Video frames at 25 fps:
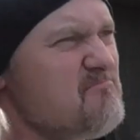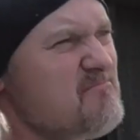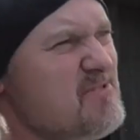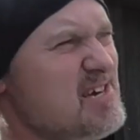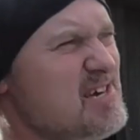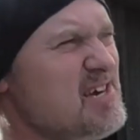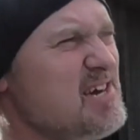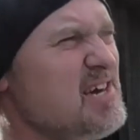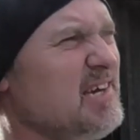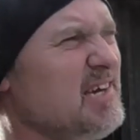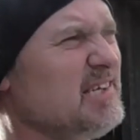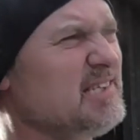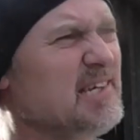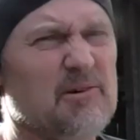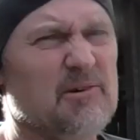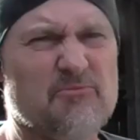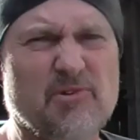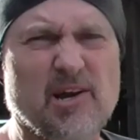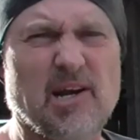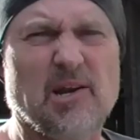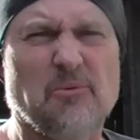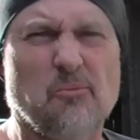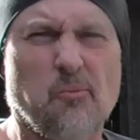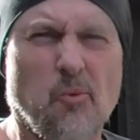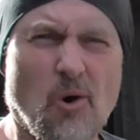nah, is that
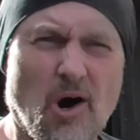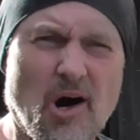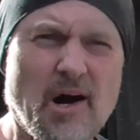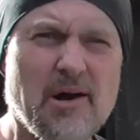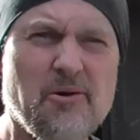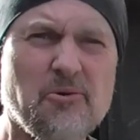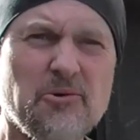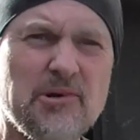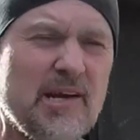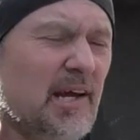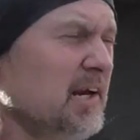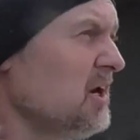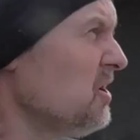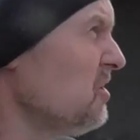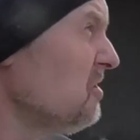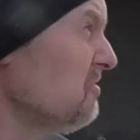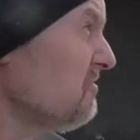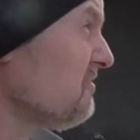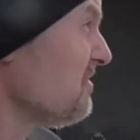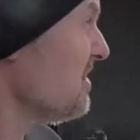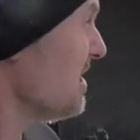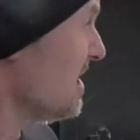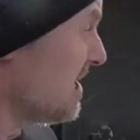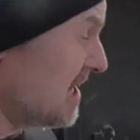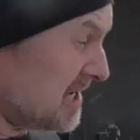really wild
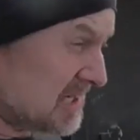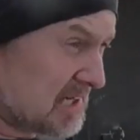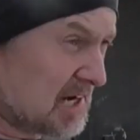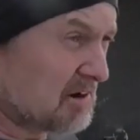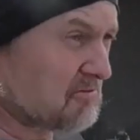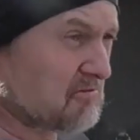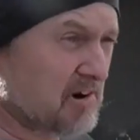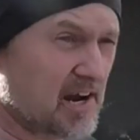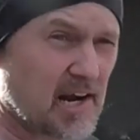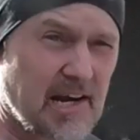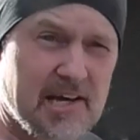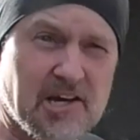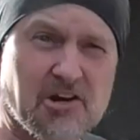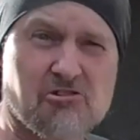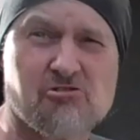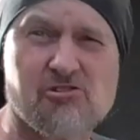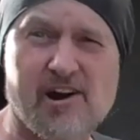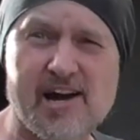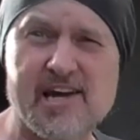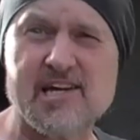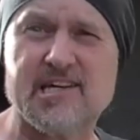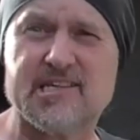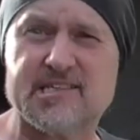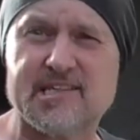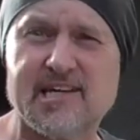enough? Is that really
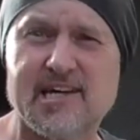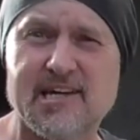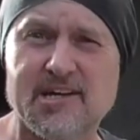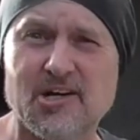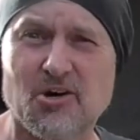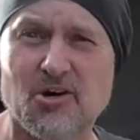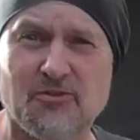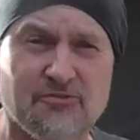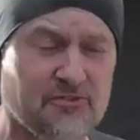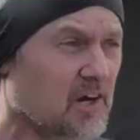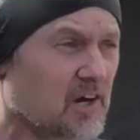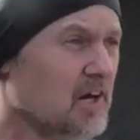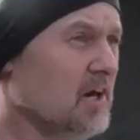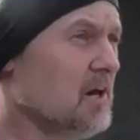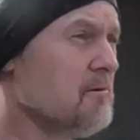crazy enough?